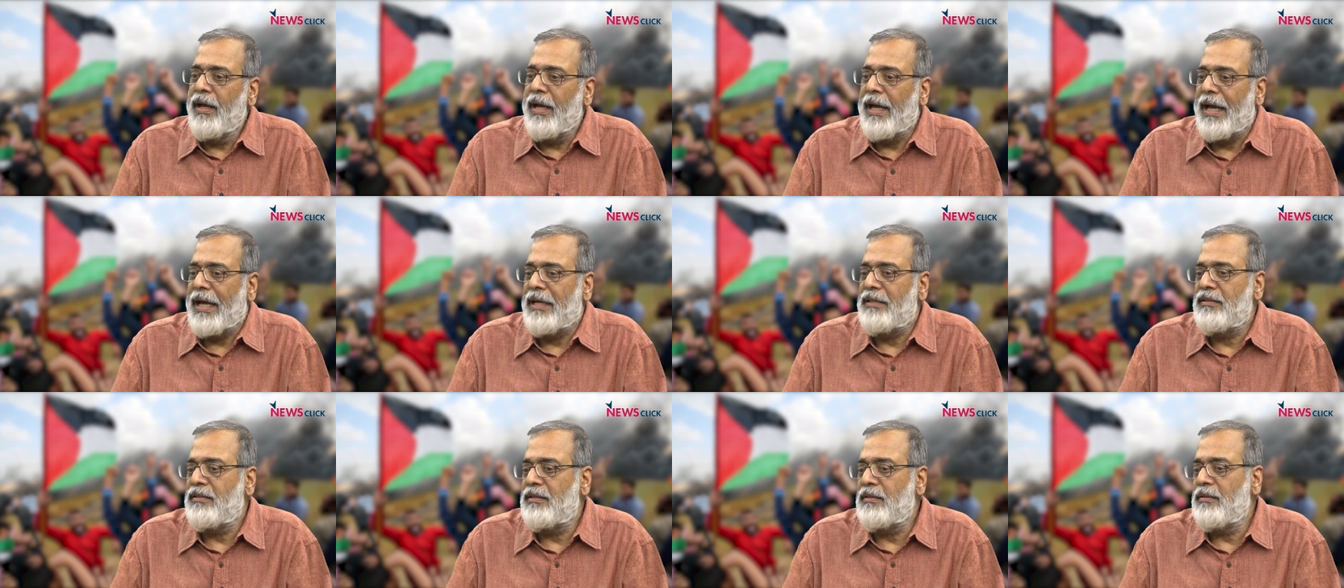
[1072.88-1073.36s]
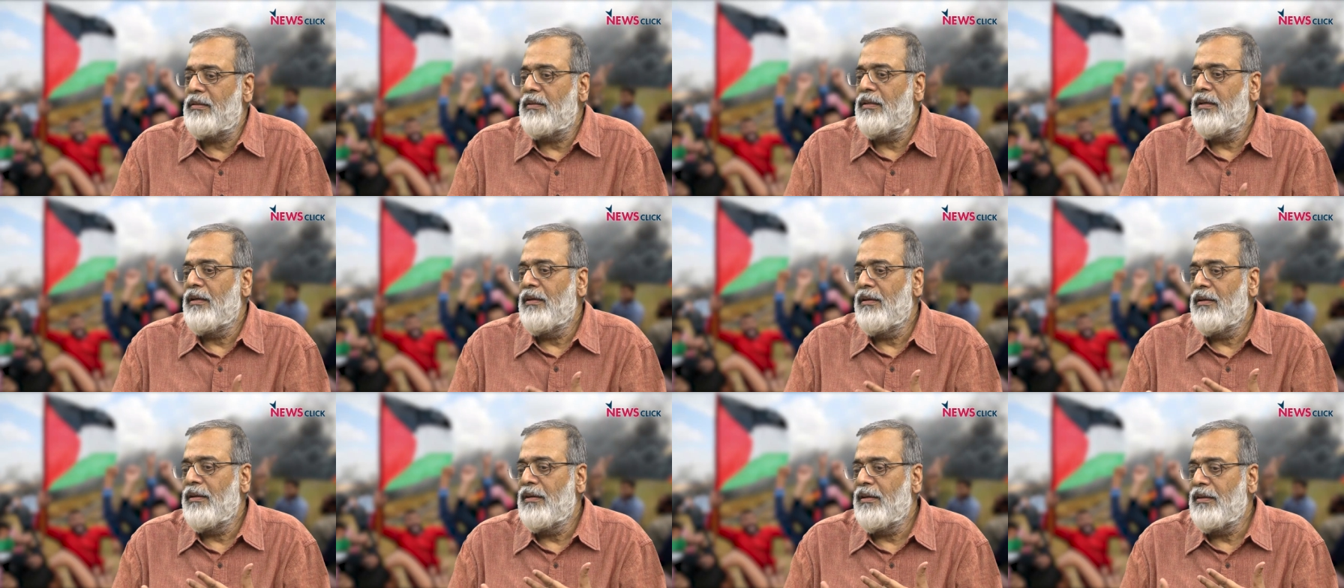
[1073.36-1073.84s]
has
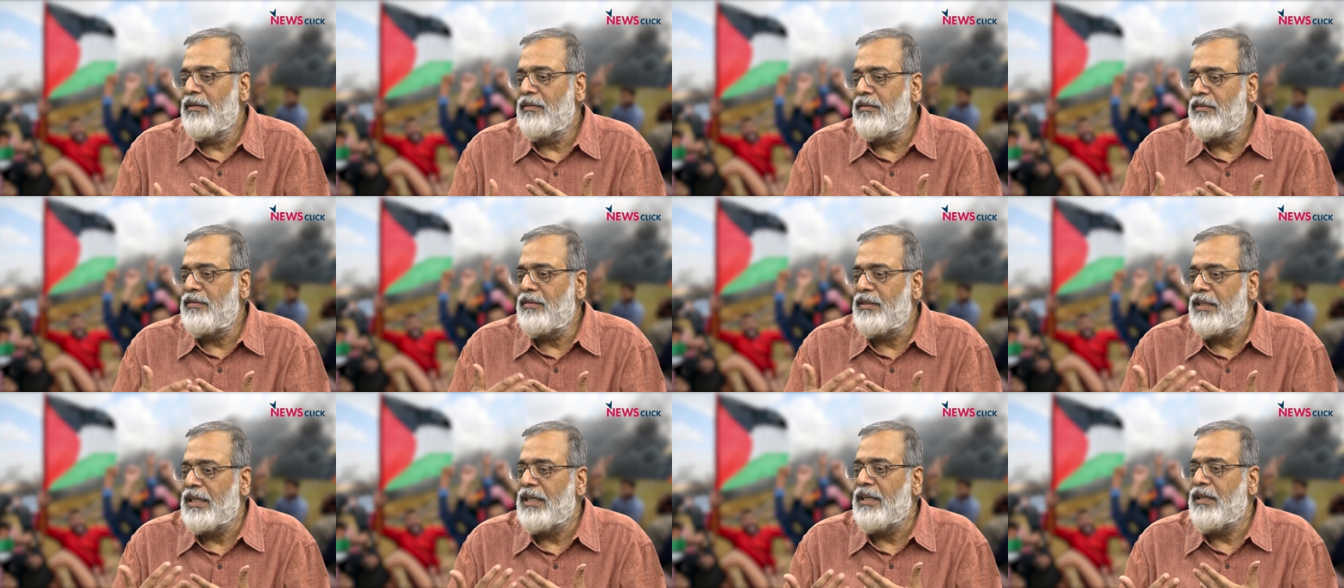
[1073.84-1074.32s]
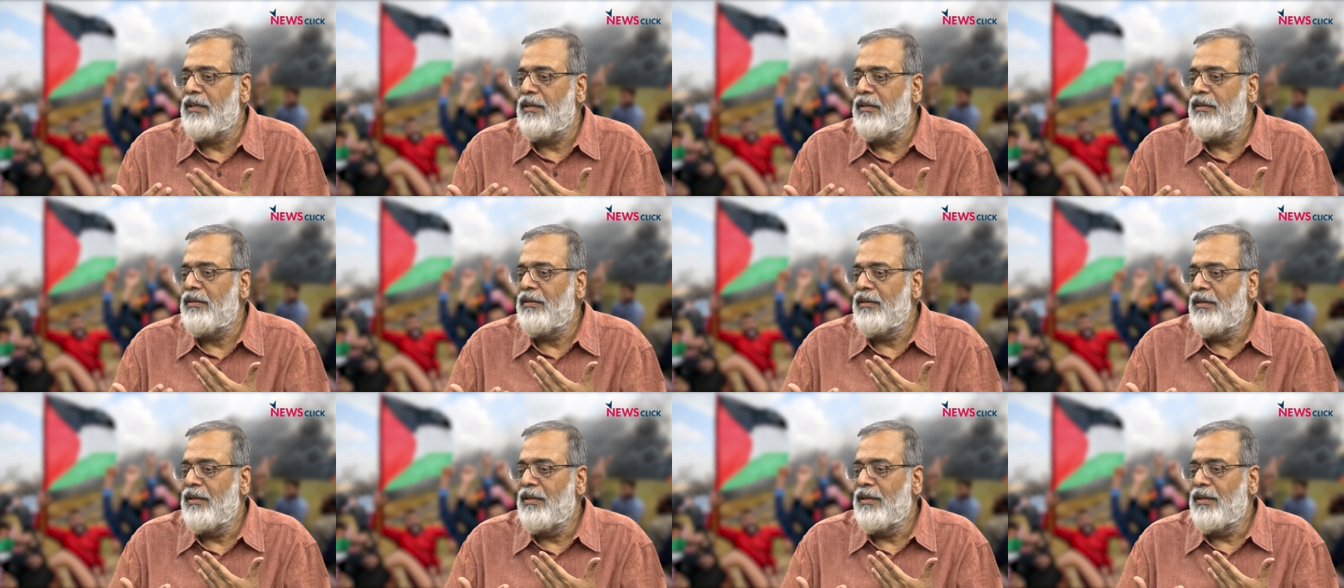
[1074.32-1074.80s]

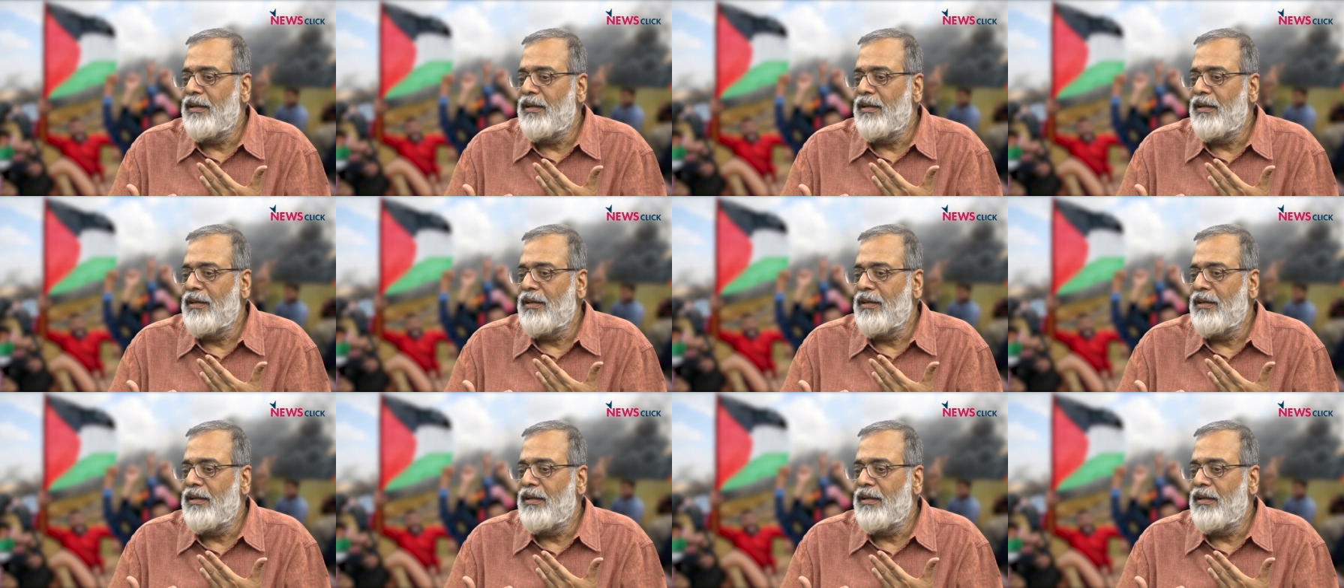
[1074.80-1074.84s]
seen